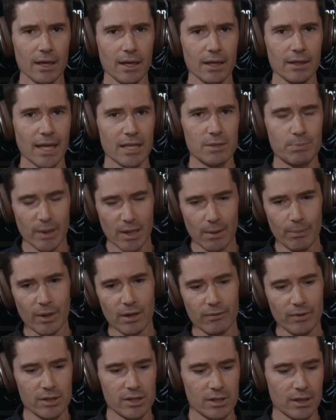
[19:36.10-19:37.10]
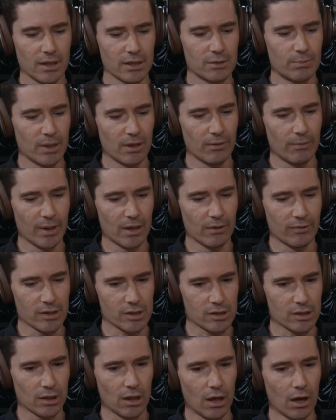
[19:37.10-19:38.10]
that's been a bit of a
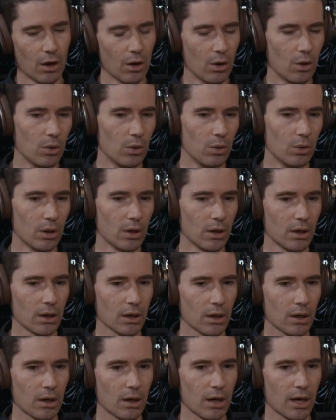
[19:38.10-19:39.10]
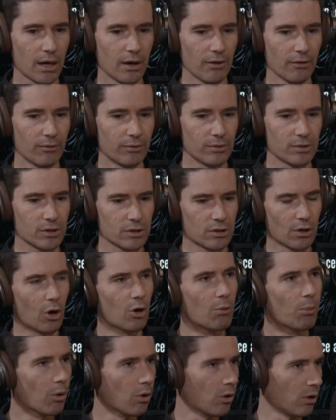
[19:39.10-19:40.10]
slow kind of
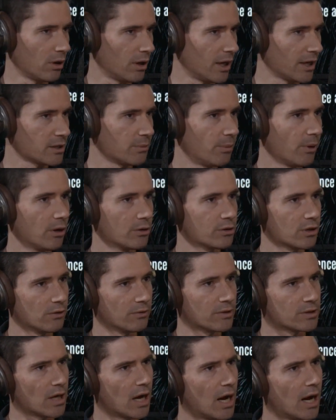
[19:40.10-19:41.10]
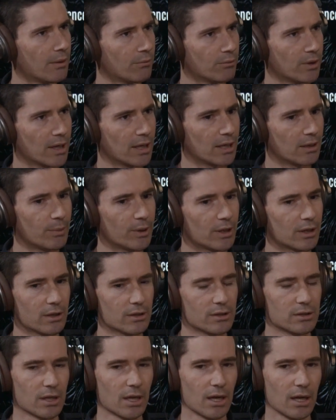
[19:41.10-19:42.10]
snowball, I suppose, over time, really,
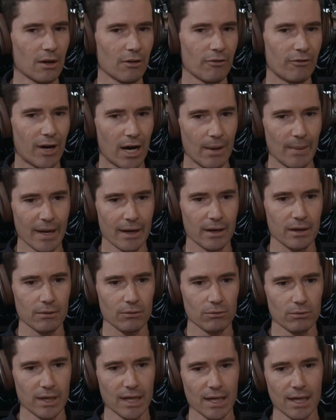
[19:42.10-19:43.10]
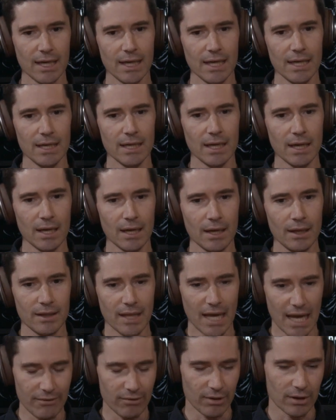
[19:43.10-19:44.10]
because Pharmac really
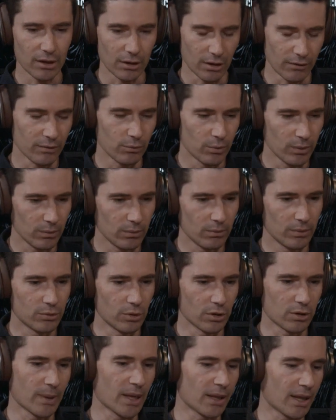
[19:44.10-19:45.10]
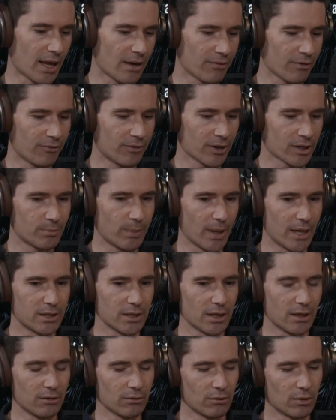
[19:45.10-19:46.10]
we talked about it, they have a fixed
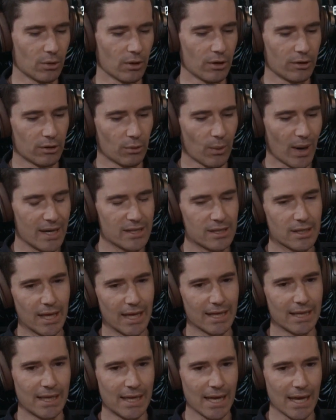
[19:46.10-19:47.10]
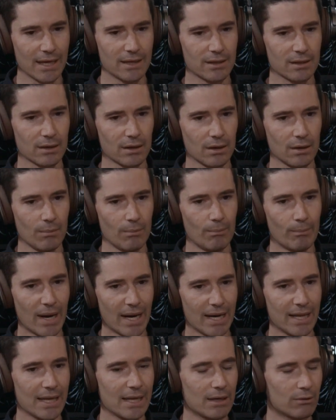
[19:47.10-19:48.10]
budget, and the ways that they get
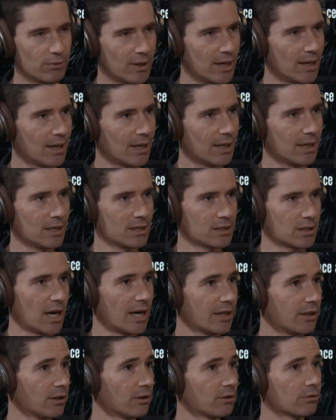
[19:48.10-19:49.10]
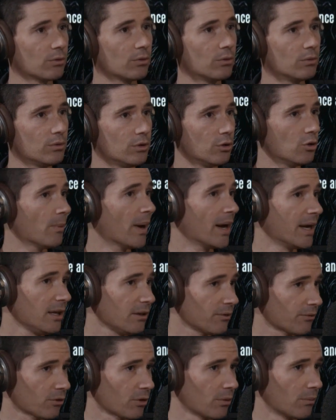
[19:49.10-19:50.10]
money really is either through new money
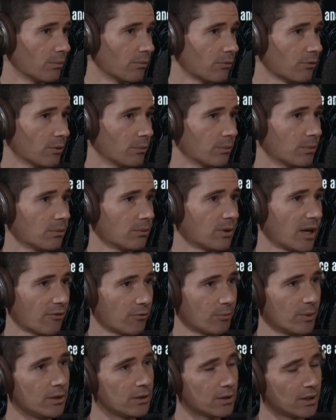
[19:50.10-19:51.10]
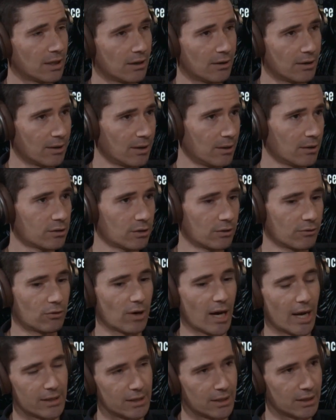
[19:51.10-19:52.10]
from government, sort of
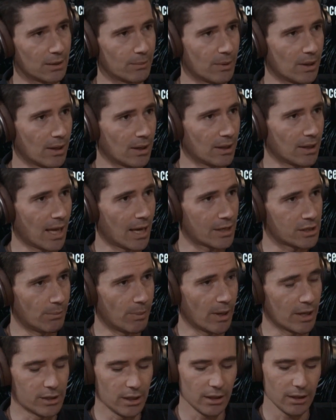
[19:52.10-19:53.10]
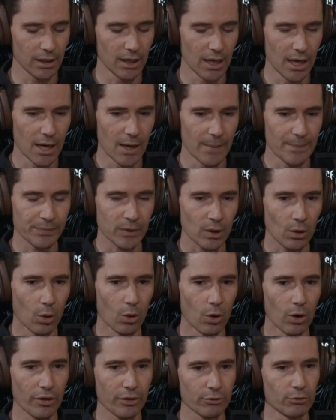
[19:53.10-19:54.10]
granting them a larger budget,
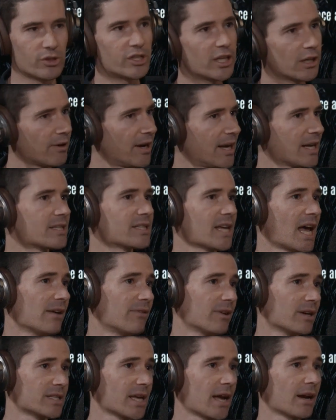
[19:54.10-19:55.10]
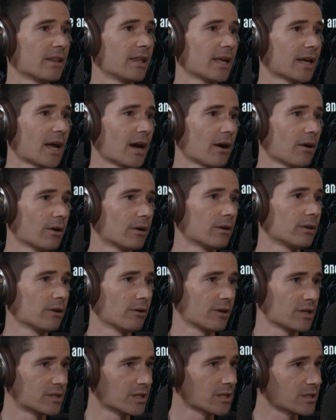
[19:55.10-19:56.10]
or through generating savings out of their
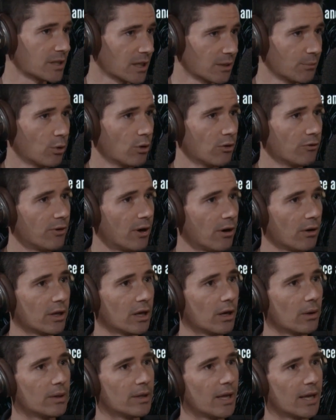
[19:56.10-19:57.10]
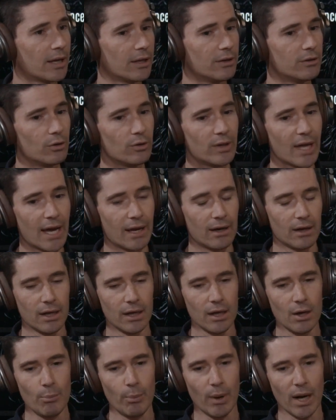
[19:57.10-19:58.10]
existing portfolio. And they can do that
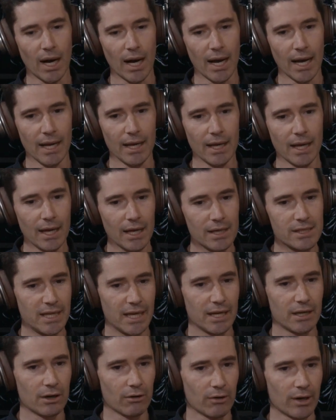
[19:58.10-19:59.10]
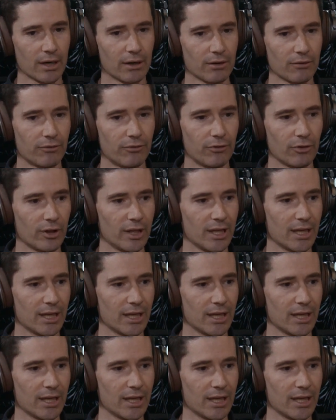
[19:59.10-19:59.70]
by tendering for the